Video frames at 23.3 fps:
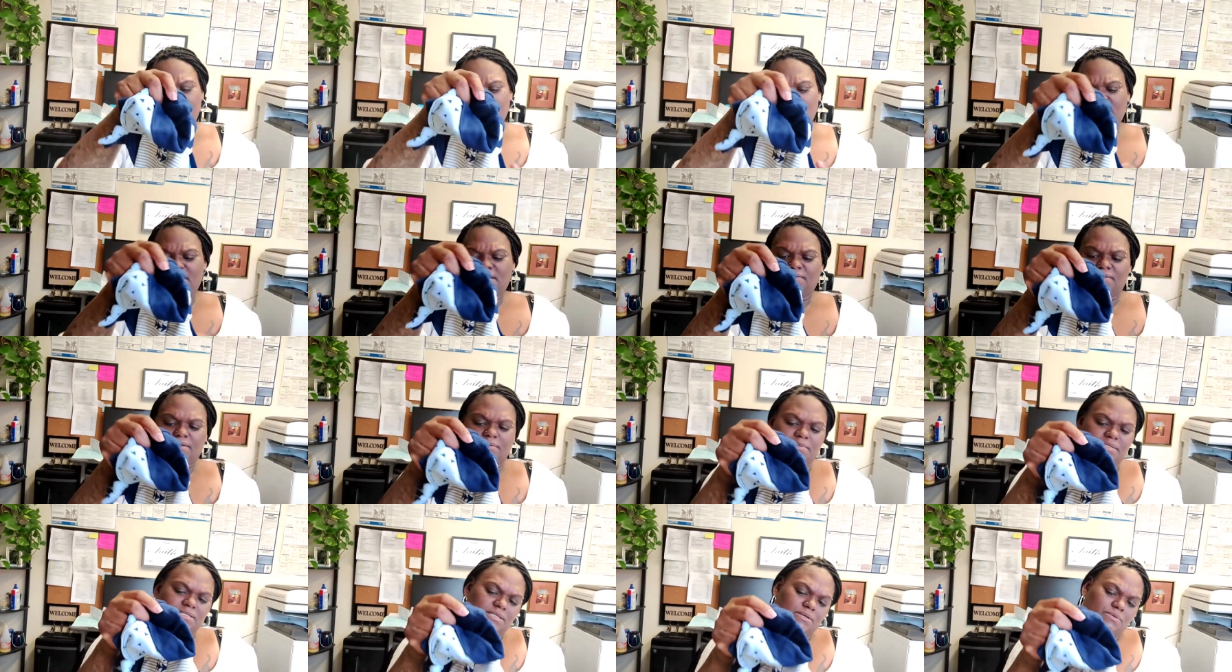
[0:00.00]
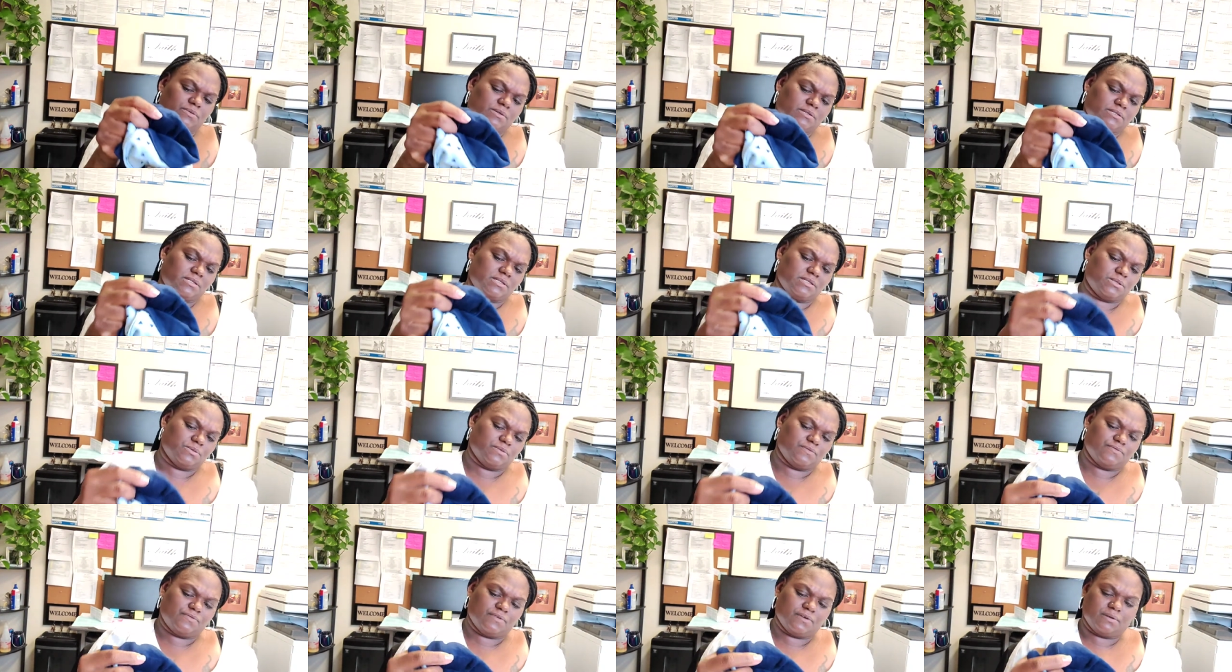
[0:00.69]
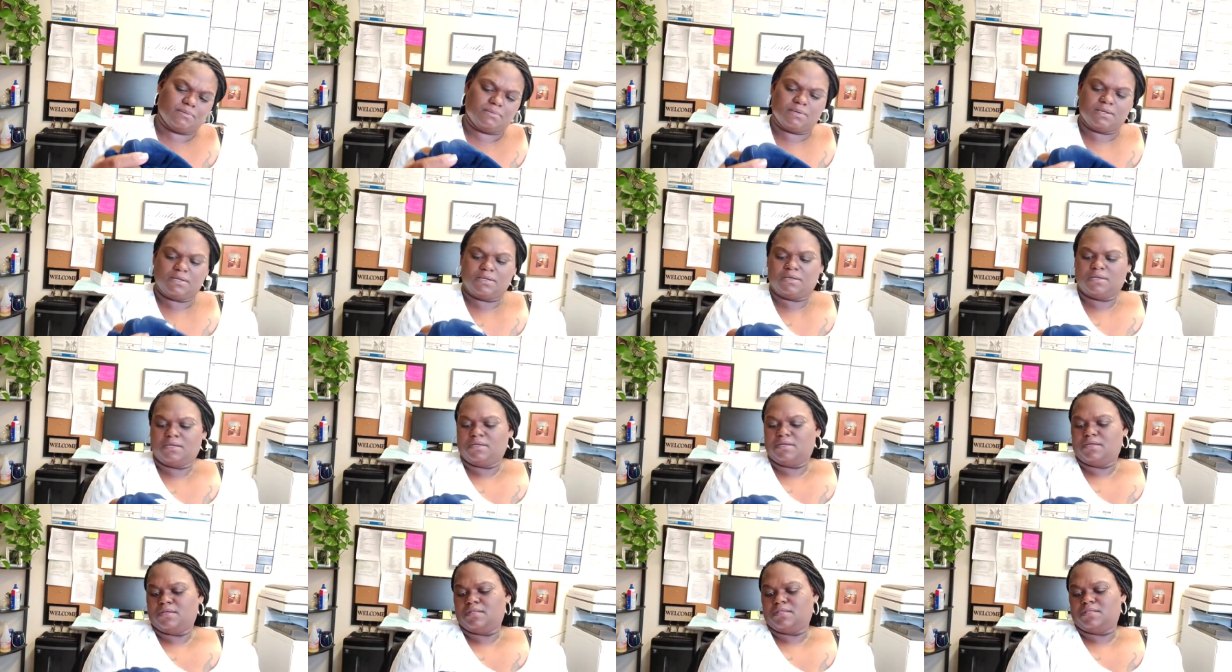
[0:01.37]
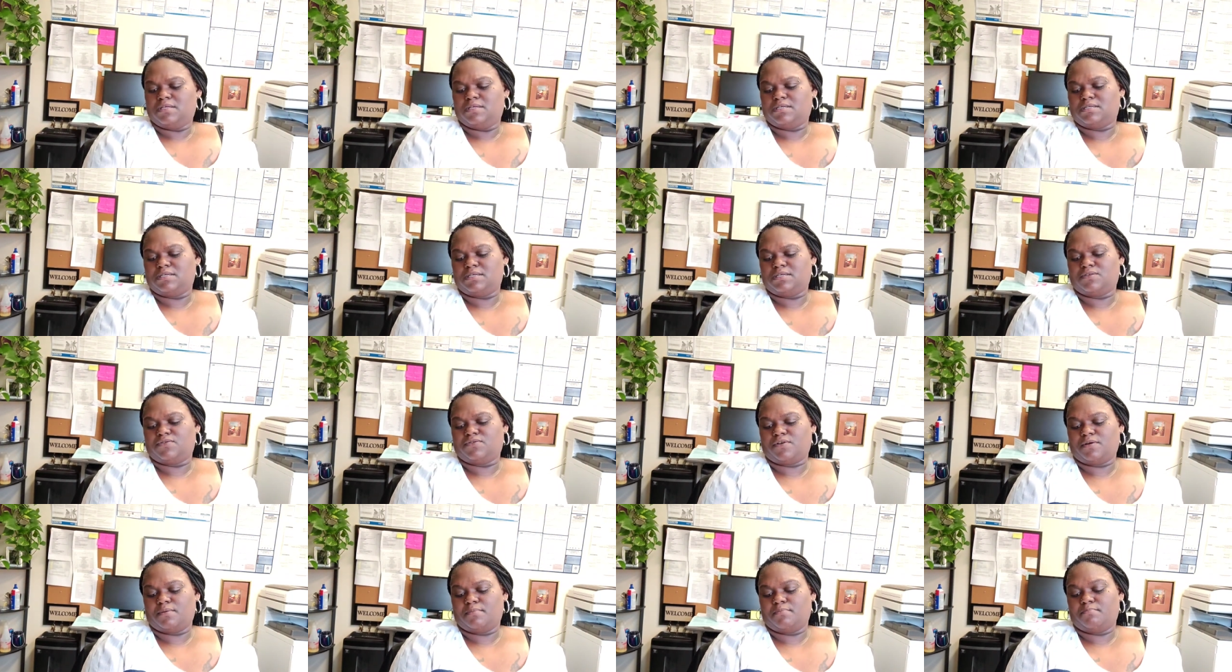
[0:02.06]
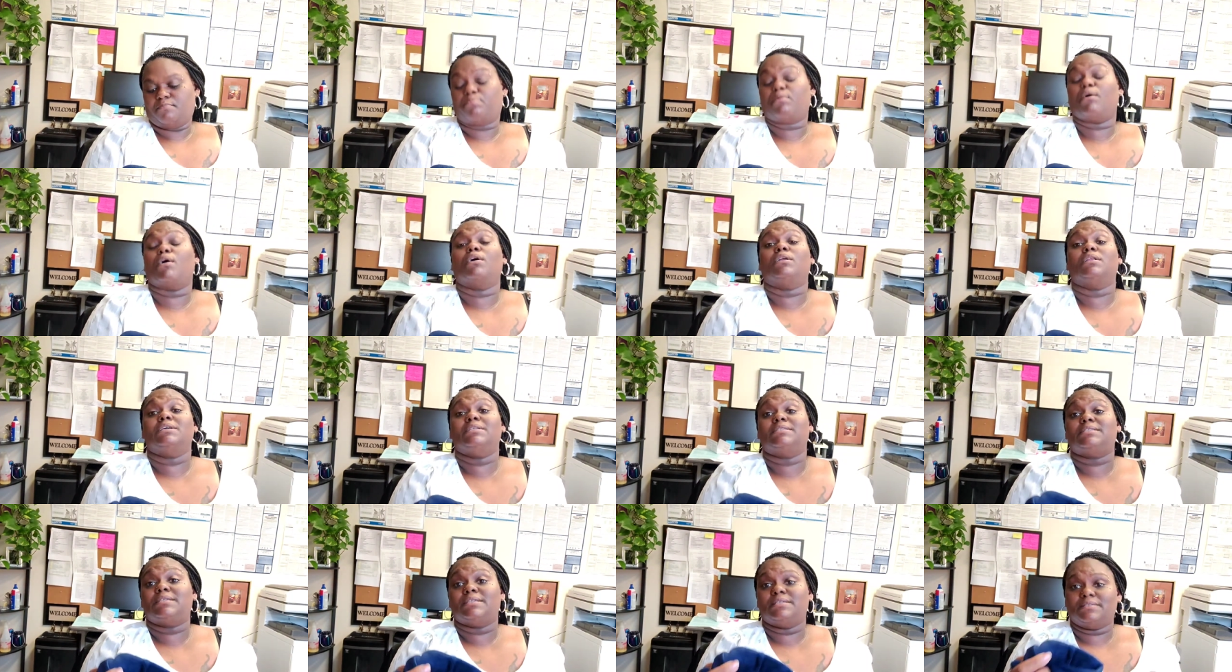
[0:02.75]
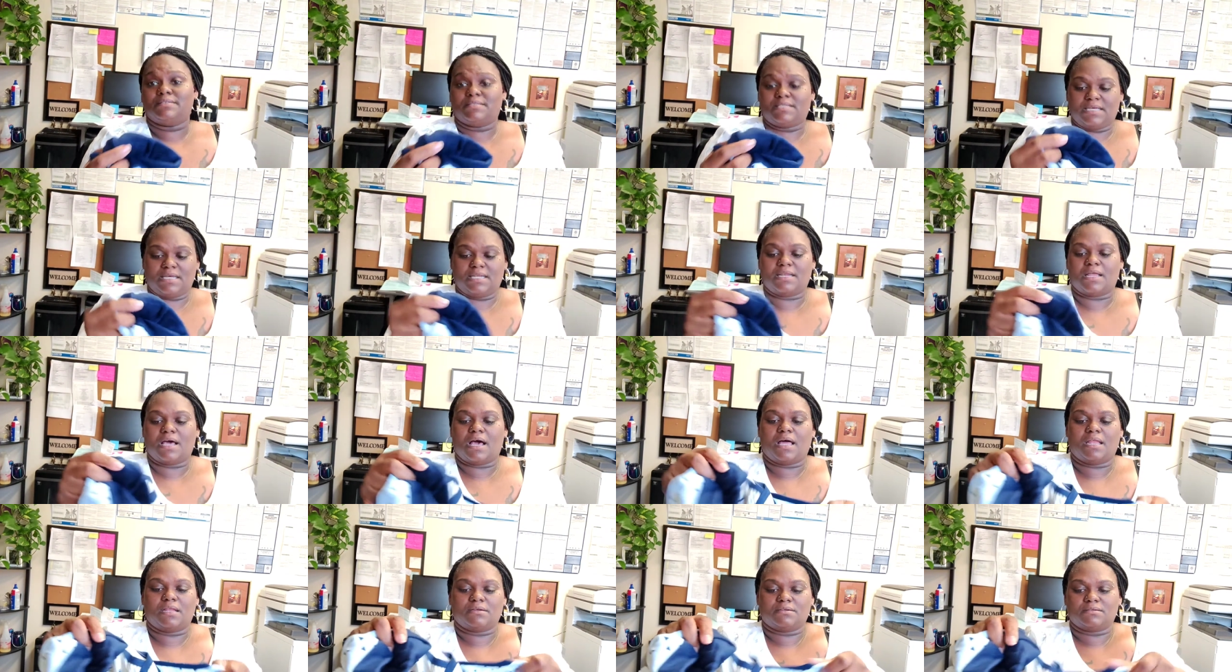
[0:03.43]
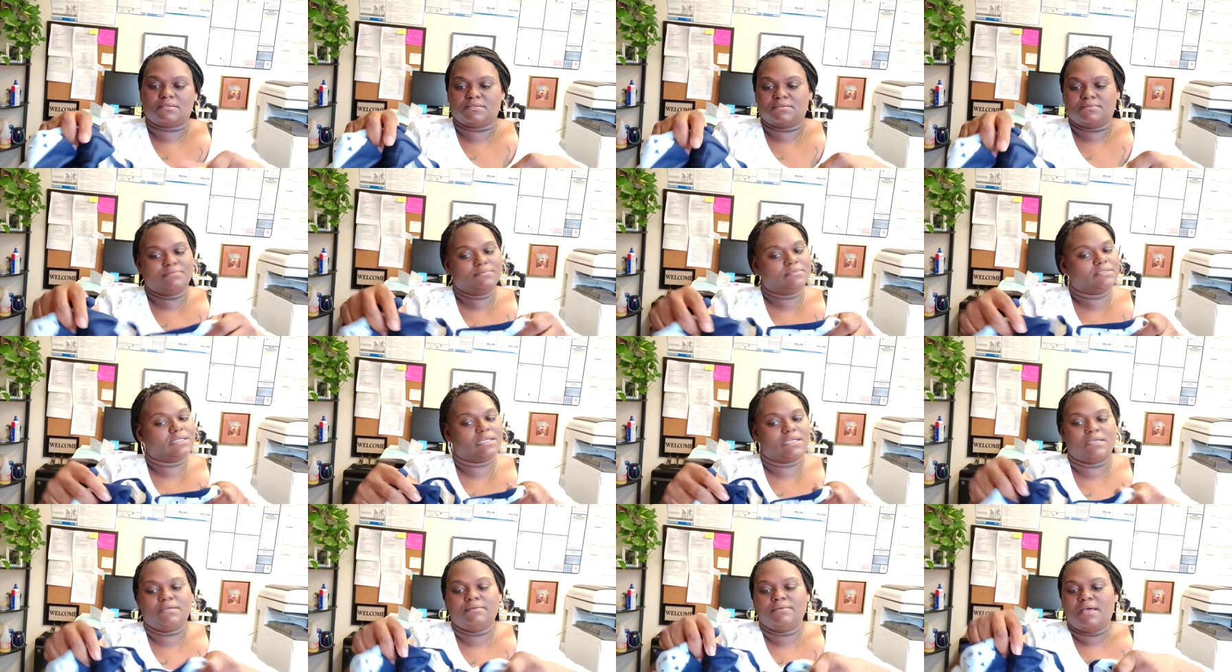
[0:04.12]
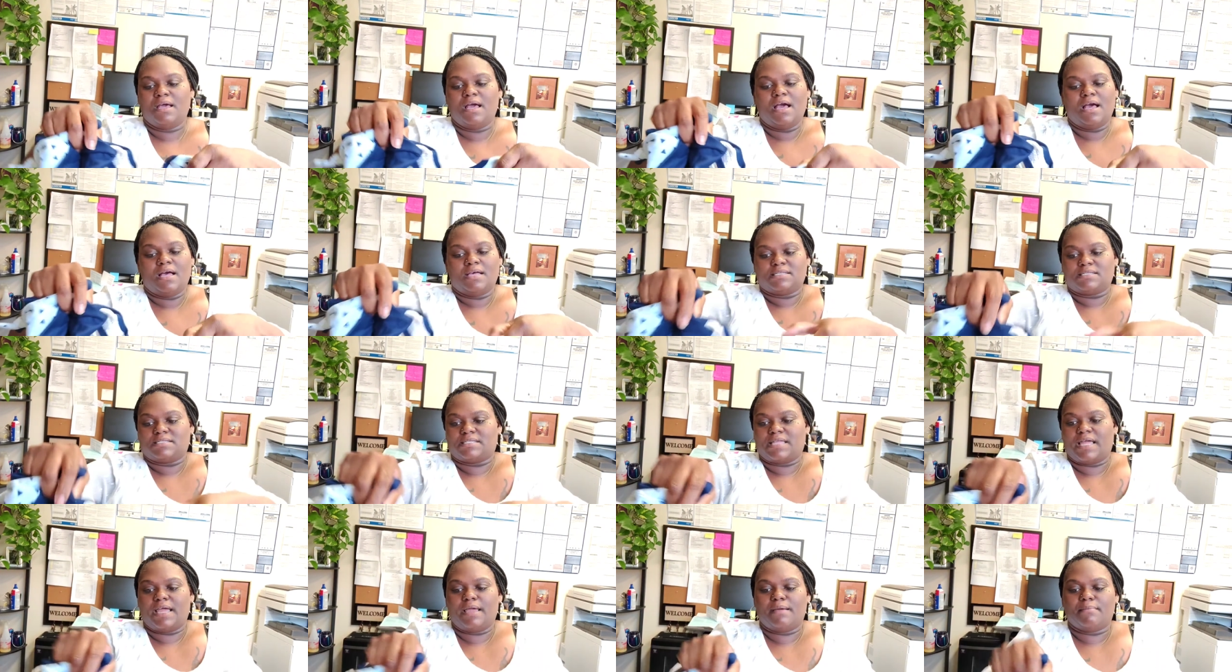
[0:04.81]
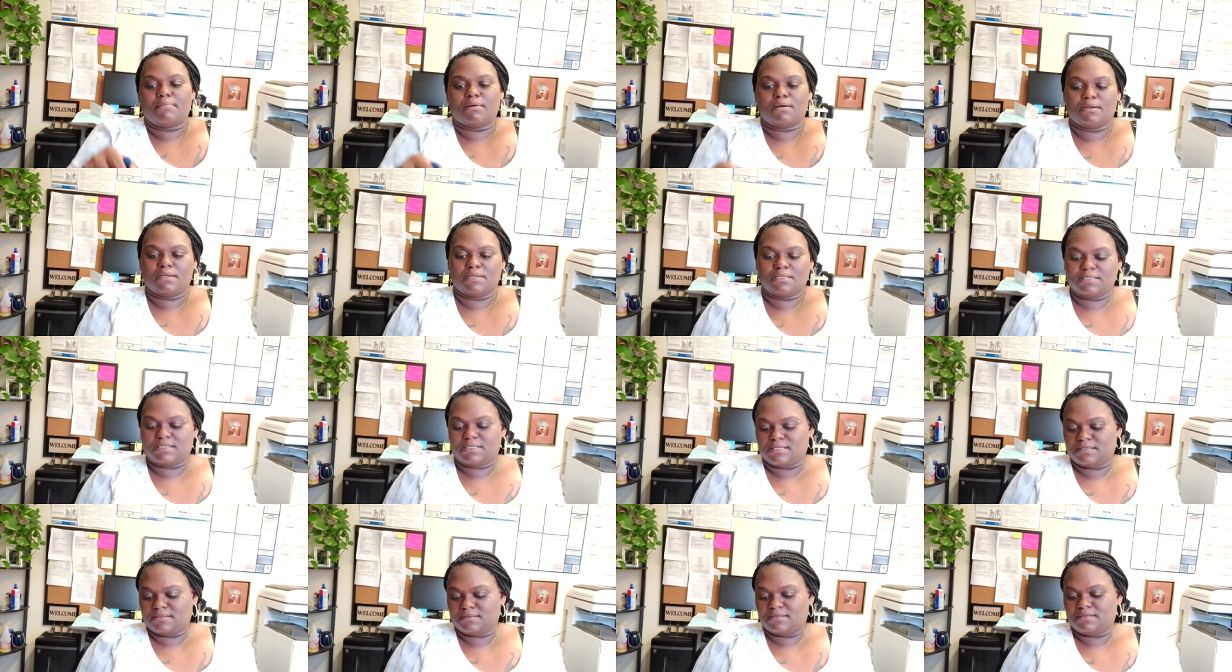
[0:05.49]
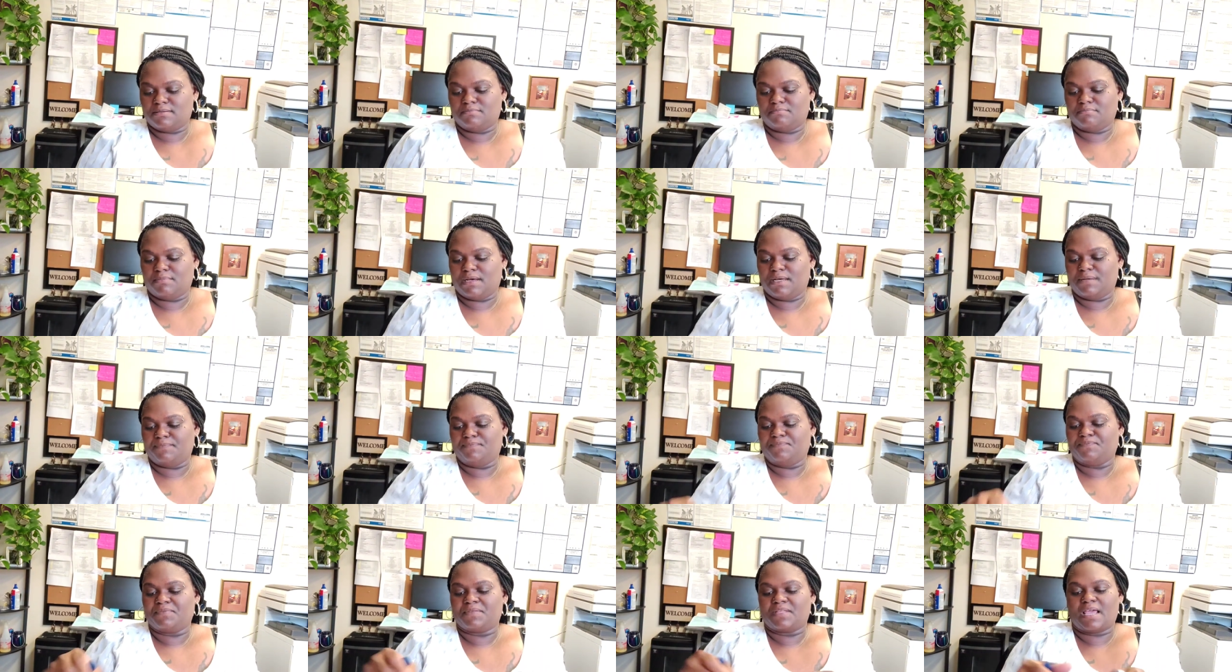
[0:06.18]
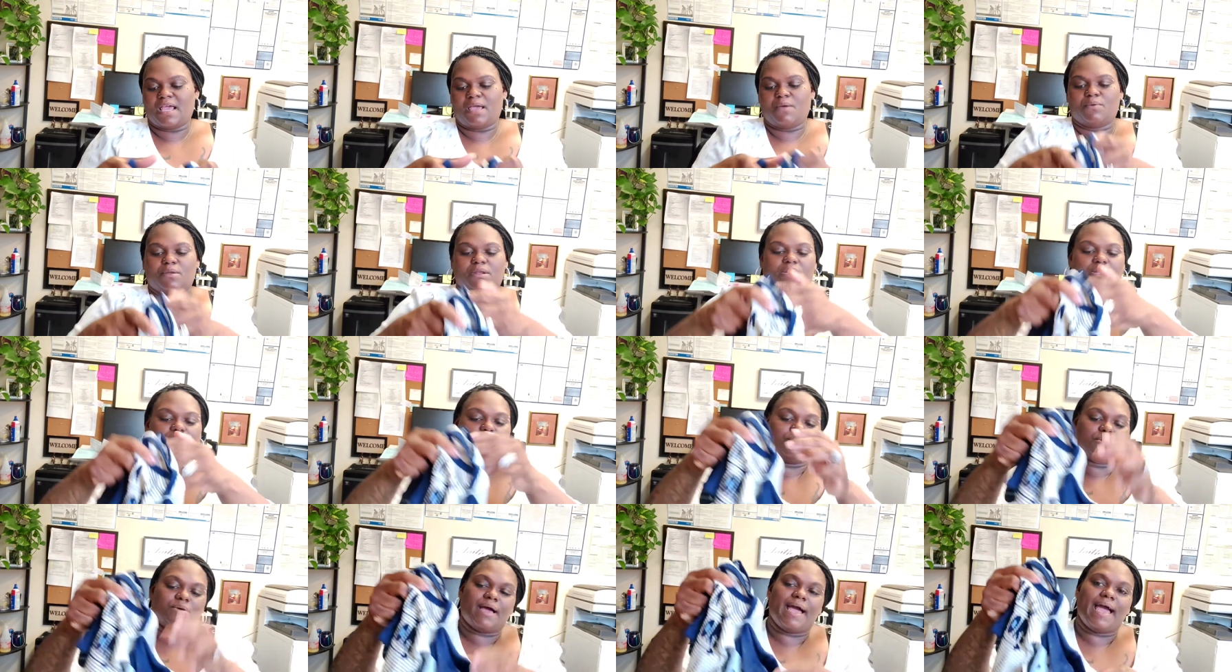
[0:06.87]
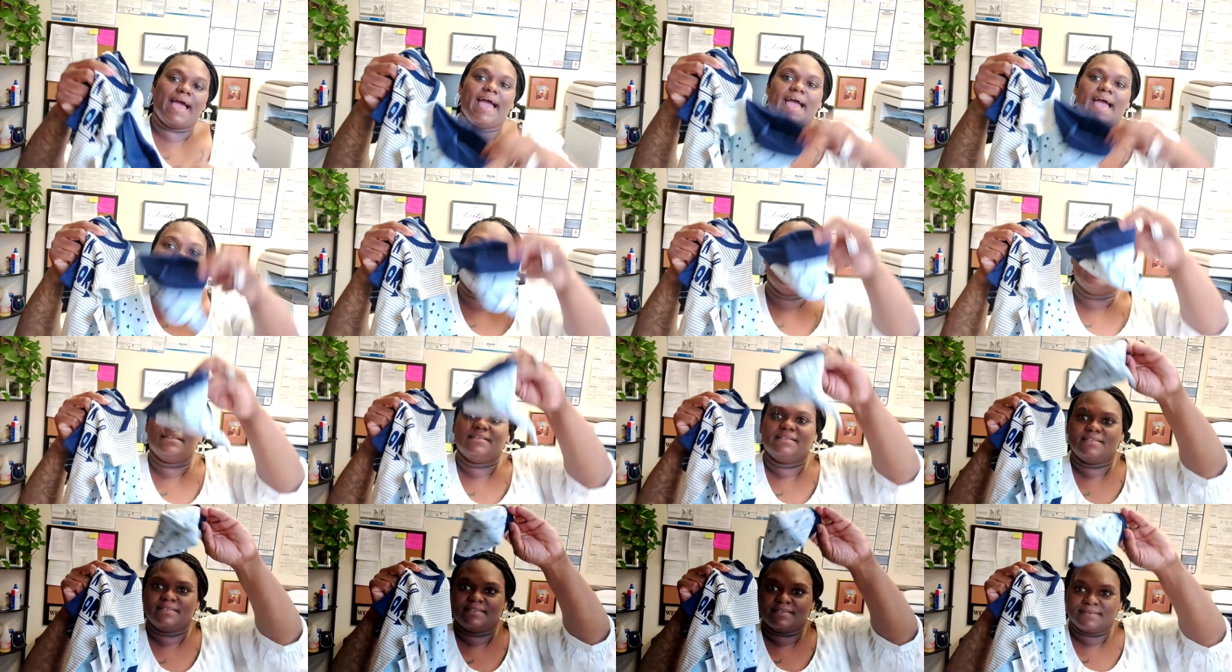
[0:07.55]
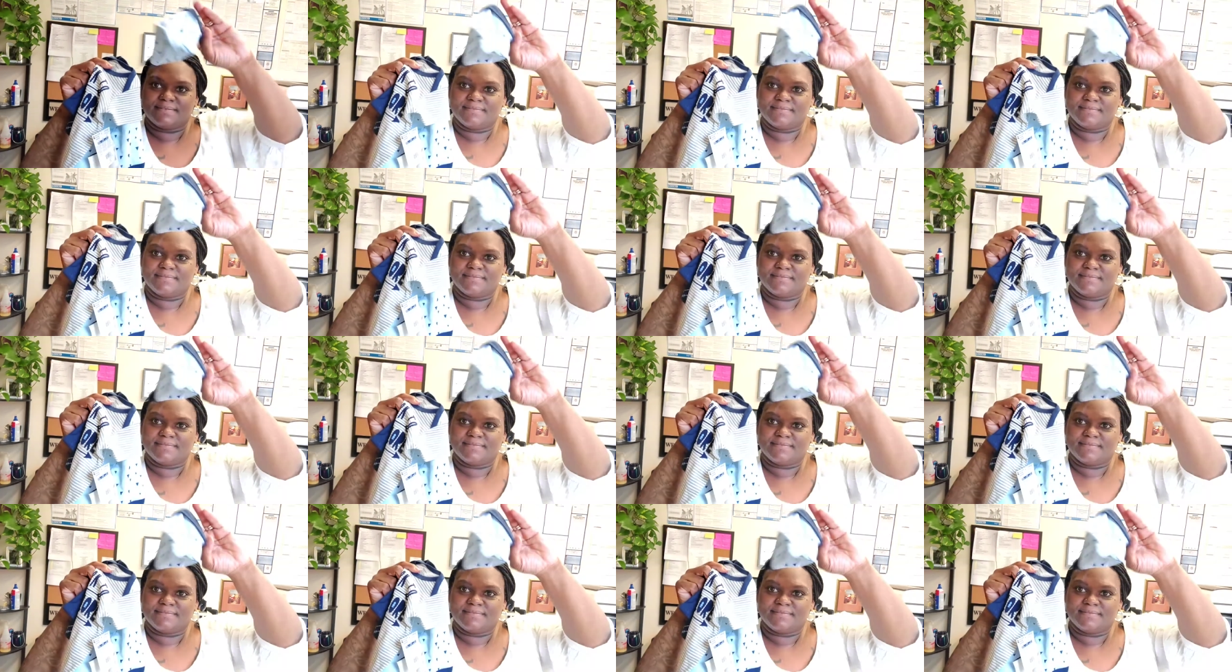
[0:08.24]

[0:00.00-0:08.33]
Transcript: I believe. Let me see. Where's this one from? This is from Burlington, $10. See? Stay in Burlington. But came with a little hat.